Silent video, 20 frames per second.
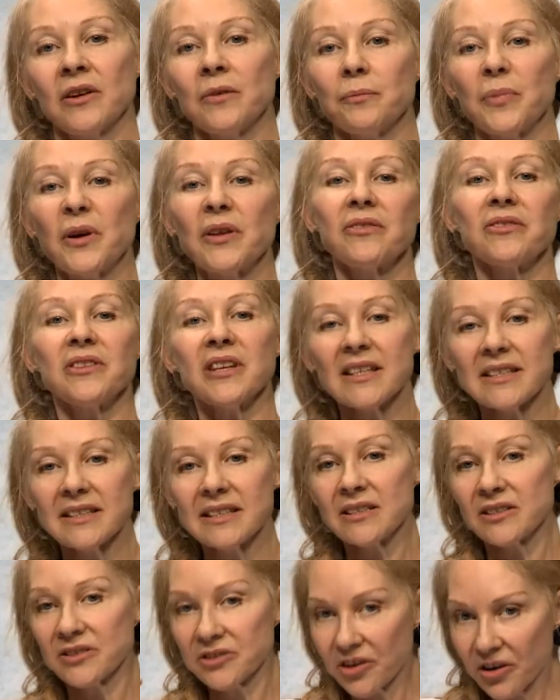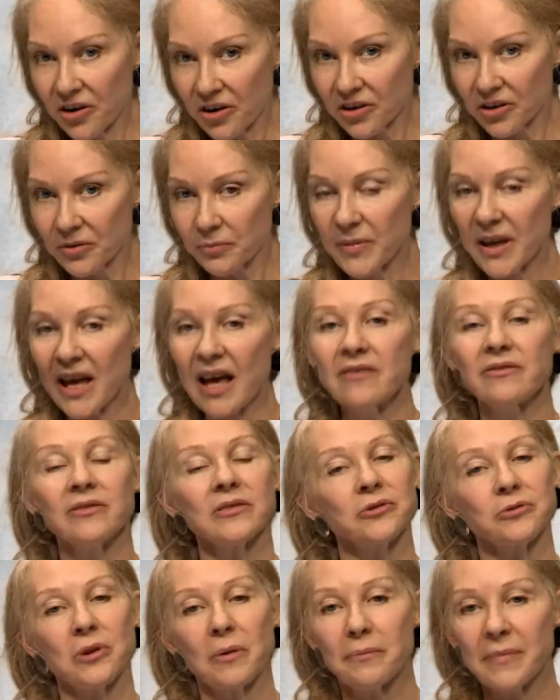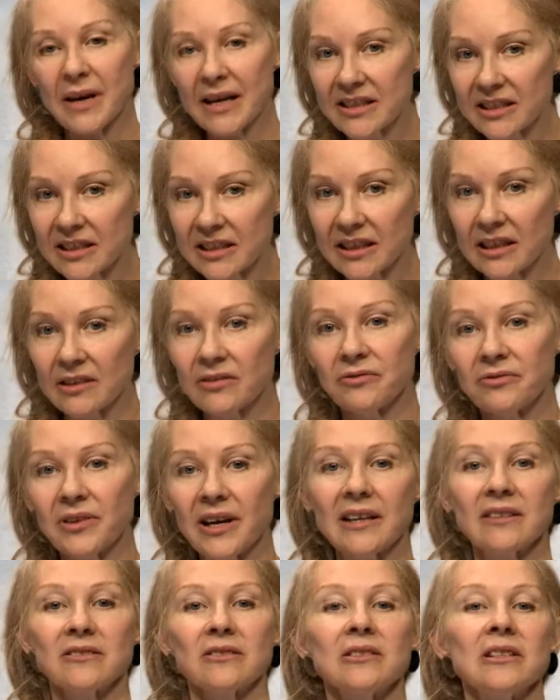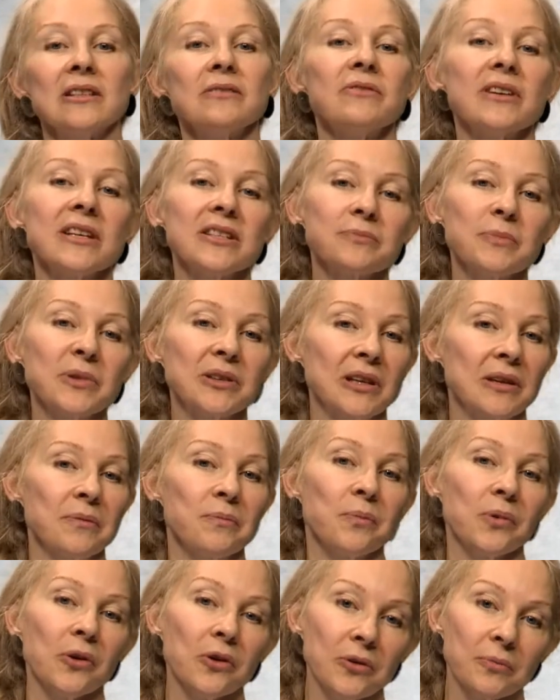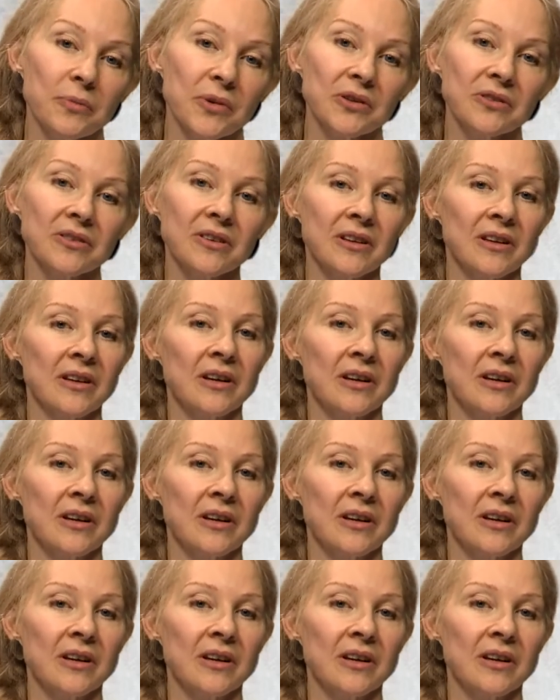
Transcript: But this, in turn, may have dramatic effects on investment and employment